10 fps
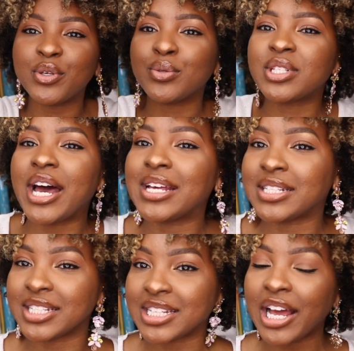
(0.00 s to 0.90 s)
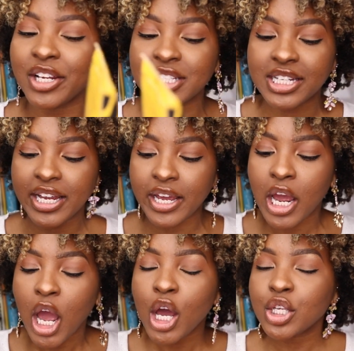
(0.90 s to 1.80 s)
we use as a styler
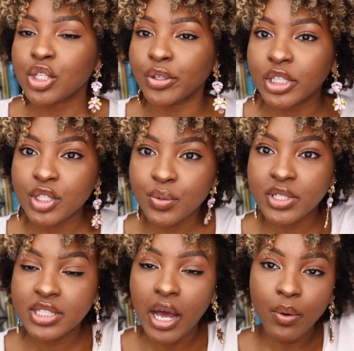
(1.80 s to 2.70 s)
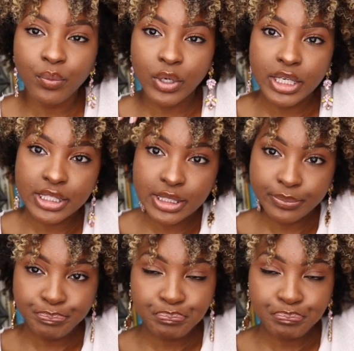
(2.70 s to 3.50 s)
today. So this twist out was